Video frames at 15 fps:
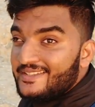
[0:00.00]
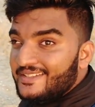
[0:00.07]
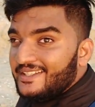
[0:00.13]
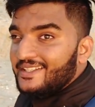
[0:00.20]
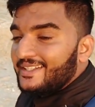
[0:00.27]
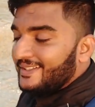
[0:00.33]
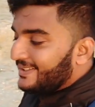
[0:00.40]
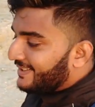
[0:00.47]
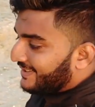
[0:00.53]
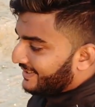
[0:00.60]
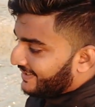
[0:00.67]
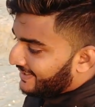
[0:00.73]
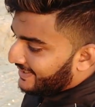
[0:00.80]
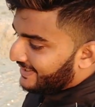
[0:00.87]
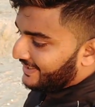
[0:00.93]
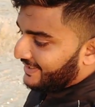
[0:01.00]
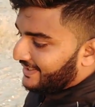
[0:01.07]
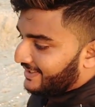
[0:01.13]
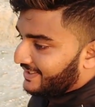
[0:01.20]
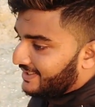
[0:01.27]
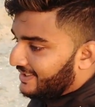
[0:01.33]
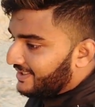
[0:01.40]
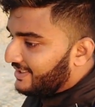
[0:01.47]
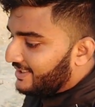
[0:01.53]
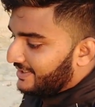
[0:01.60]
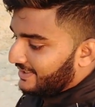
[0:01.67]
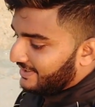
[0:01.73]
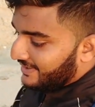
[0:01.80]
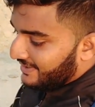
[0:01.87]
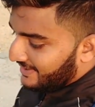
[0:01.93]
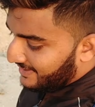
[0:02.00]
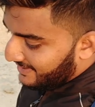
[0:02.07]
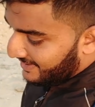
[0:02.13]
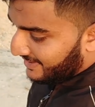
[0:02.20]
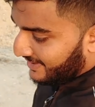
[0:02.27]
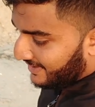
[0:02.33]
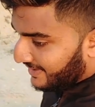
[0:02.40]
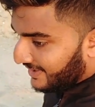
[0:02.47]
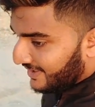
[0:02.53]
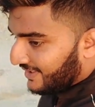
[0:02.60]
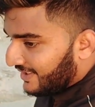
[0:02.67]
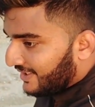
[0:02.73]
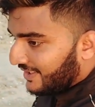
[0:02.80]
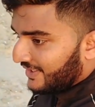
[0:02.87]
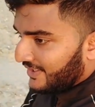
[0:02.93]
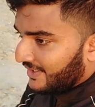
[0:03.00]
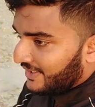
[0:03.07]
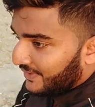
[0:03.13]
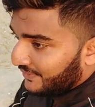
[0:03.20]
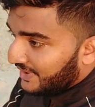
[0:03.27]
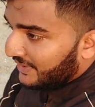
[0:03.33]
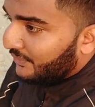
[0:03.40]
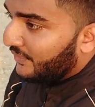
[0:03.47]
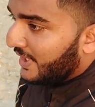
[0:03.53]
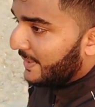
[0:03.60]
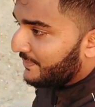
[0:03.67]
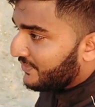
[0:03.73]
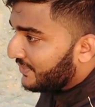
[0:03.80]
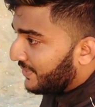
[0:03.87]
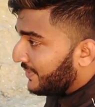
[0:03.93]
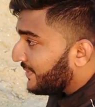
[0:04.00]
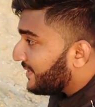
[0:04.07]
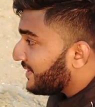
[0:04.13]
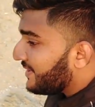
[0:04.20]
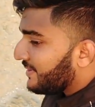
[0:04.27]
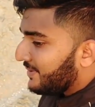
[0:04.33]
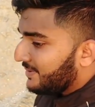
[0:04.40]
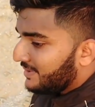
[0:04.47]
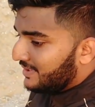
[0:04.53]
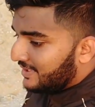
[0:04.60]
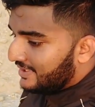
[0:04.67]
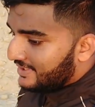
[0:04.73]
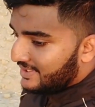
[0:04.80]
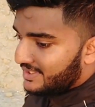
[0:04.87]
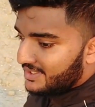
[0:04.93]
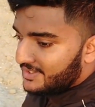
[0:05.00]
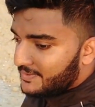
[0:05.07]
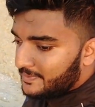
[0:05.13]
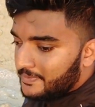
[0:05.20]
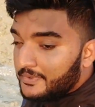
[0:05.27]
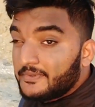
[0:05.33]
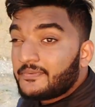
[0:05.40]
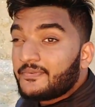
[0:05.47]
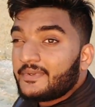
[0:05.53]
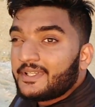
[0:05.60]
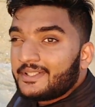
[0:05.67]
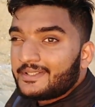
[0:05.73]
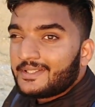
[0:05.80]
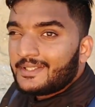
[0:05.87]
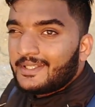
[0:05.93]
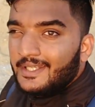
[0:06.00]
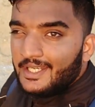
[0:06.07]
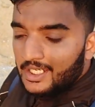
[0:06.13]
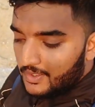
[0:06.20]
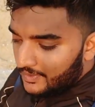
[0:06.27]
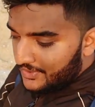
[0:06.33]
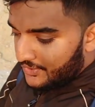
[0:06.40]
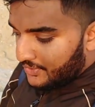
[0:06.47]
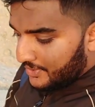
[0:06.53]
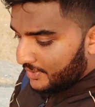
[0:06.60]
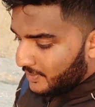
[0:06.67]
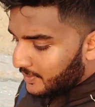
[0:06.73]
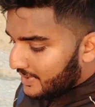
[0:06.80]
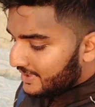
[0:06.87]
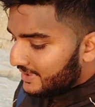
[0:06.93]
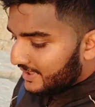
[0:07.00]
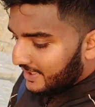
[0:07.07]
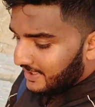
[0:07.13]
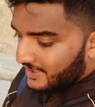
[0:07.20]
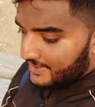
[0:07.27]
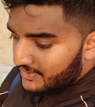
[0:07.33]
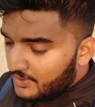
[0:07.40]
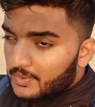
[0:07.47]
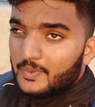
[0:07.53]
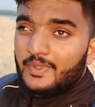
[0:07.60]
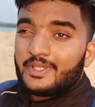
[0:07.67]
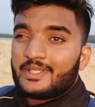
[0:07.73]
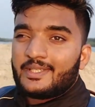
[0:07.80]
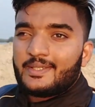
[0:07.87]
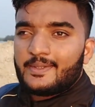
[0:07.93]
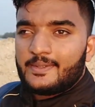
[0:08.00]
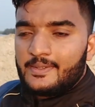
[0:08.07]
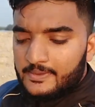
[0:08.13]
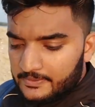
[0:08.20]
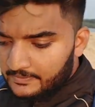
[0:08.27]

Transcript: and yeah the evening vibes over here are just perfect i will show you one thing guys over here